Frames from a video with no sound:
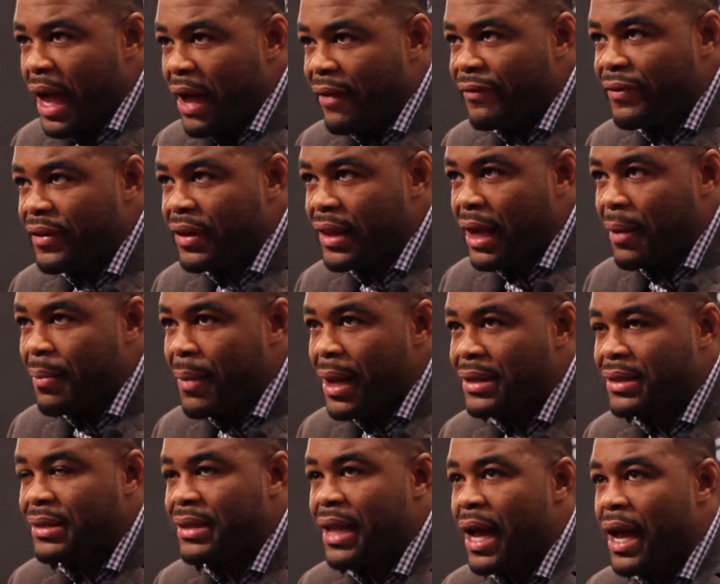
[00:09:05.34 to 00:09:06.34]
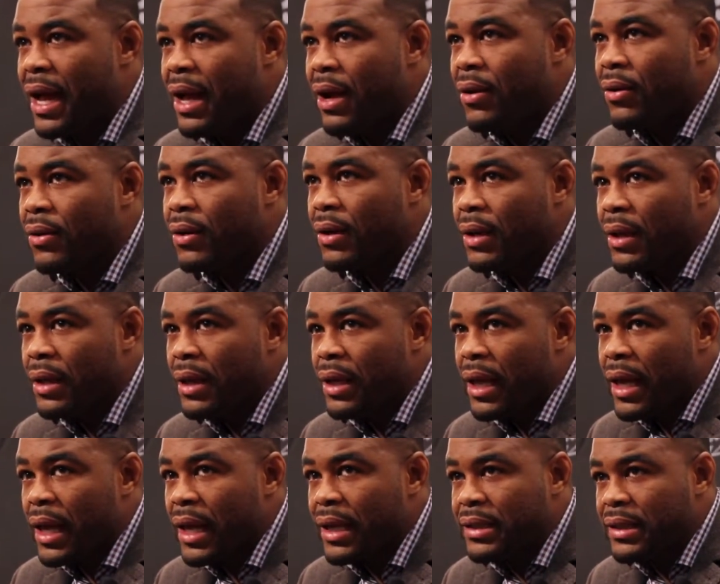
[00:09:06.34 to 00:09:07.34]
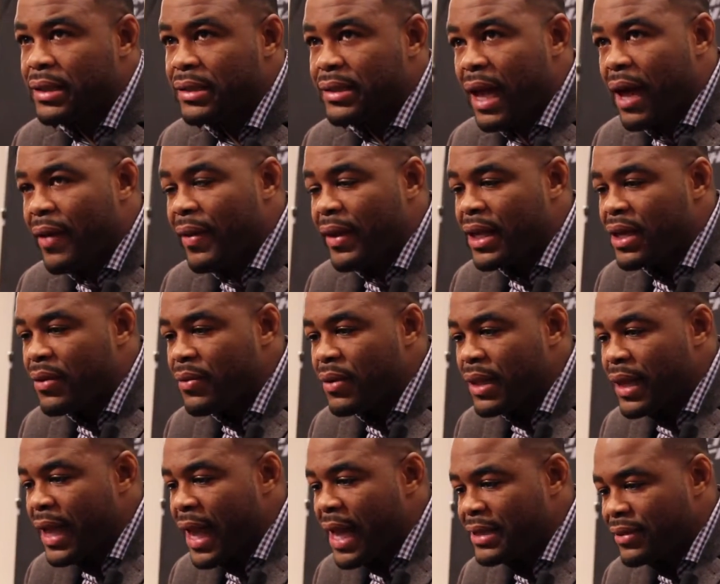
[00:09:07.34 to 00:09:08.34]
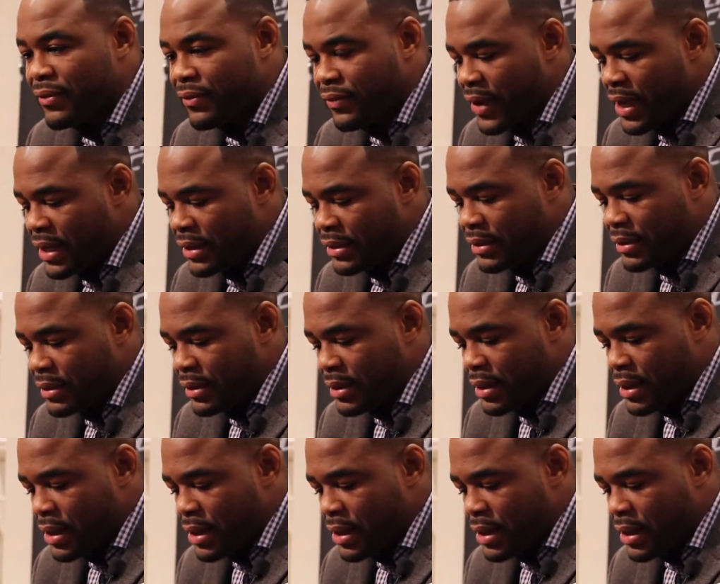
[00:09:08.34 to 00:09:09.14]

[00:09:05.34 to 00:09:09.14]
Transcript: feel like my style is a style that he really hasn't faced.